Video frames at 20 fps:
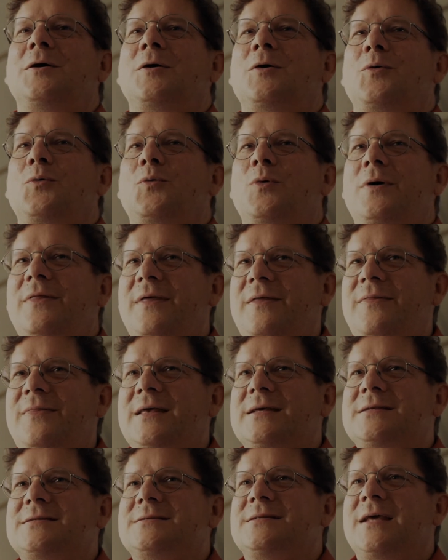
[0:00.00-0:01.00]
Within
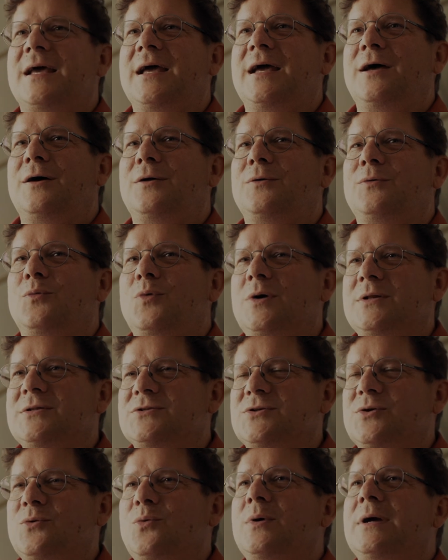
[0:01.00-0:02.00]
this town,
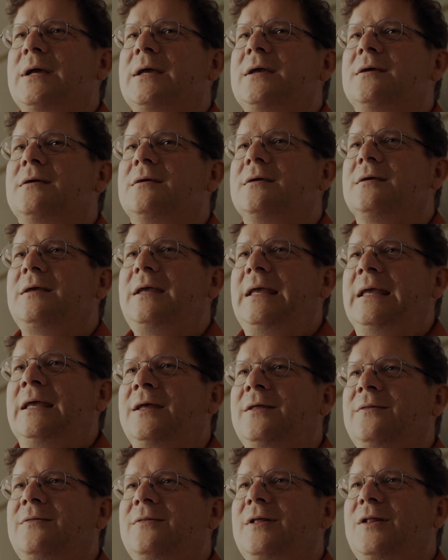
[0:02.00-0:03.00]
once a week,
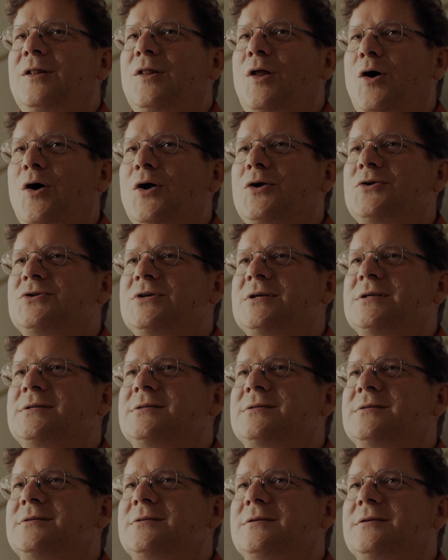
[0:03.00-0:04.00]
in the
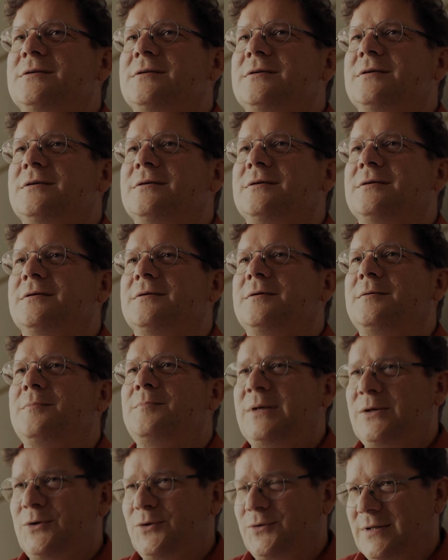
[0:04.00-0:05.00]
largest
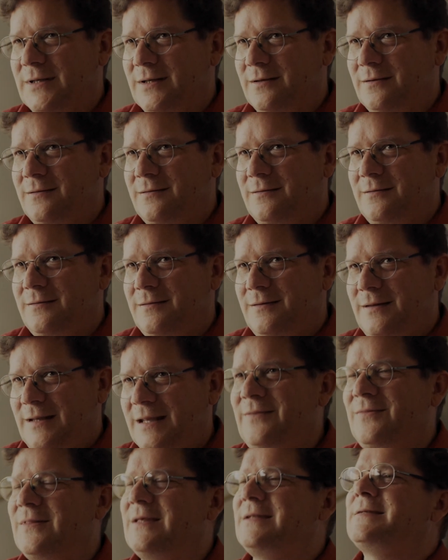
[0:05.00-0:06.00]
building
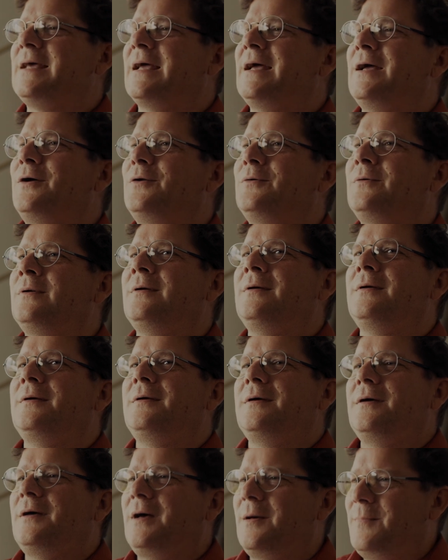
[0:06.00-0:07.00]
in the town,
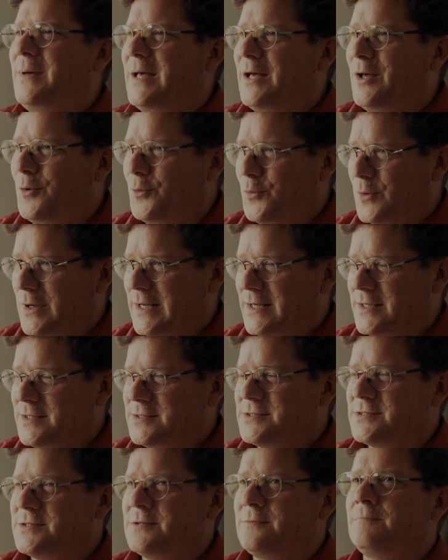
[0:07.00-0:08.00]
a bell
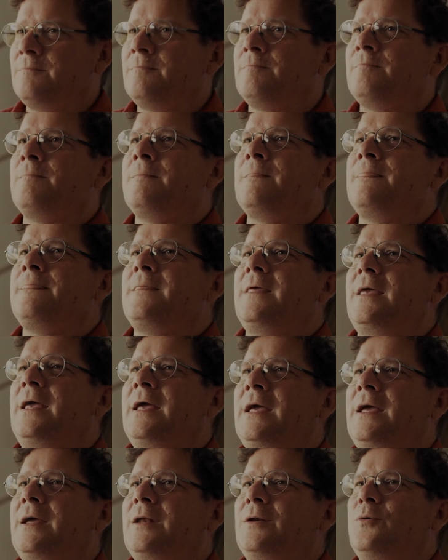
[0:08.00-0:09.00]
rings,
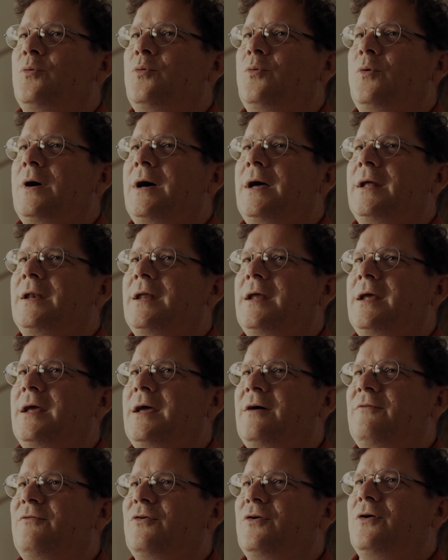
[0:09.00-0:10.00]
and
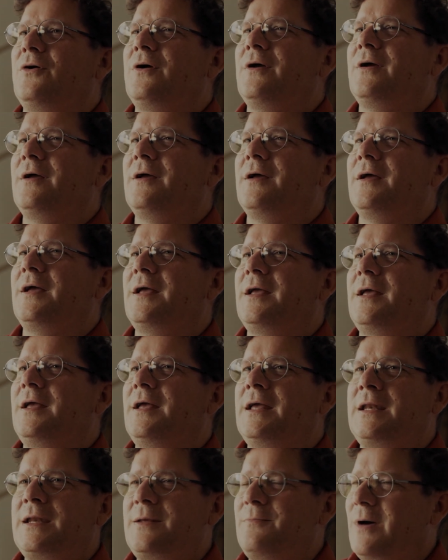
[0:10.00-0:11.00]
whatever
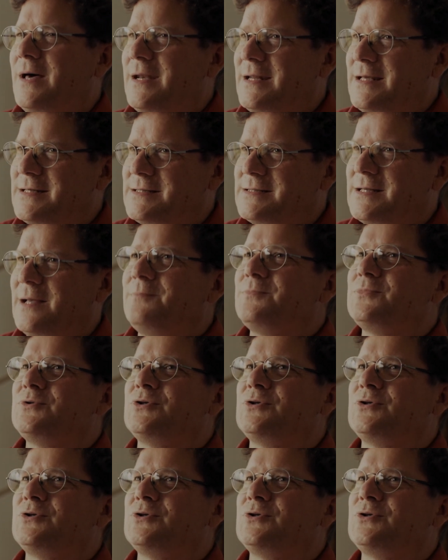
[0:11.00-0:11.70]
anybody is up